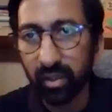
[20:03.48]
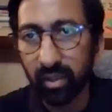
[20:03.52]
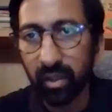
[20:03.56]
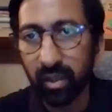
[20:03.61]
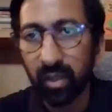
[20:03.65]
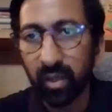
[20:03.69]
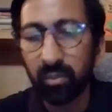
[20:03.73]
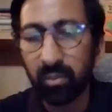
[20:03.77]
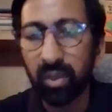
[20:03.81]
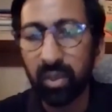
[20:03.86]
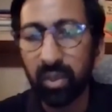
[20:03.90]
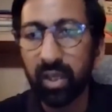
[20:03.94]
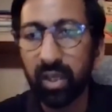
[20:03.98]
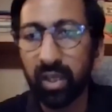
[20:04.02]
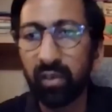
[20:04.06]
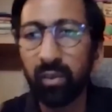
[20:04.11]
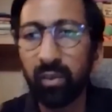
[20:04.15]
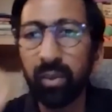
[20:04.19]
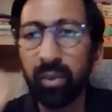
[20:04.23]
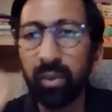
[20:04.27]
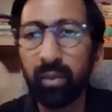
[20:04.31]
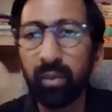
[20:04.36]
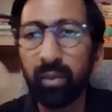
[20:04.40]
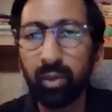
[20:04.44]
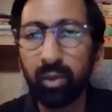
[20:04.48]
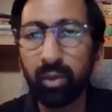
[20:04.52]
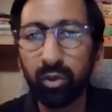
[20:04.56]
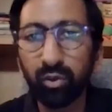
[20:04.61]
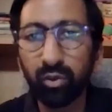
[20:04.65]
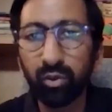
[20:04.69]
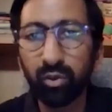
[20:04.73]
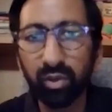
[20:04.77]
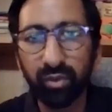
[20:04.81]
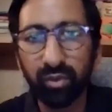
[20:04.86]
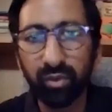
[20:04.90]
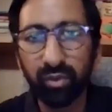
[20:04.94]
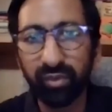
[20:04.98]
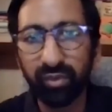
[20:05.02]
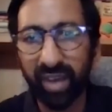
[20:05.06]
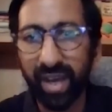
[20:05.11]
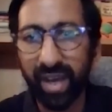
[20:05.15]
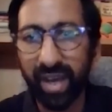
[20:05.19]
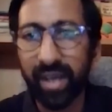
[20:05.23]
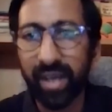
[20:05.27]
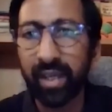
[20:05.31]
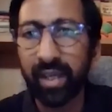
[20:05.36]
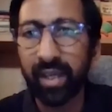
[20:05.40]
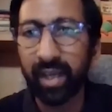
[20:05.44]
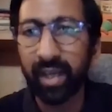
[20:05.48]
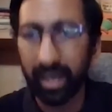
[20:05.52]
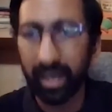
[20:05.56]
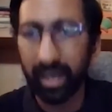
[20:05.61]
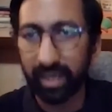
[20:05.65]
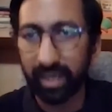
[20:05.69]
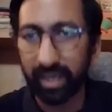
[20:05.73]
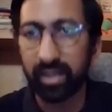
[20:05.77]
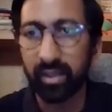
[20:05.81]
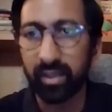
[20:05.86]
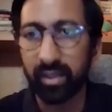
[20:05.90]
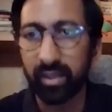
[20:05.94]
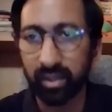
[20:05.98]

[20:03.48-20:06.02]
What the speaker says: but they will be able to use the fan and lights.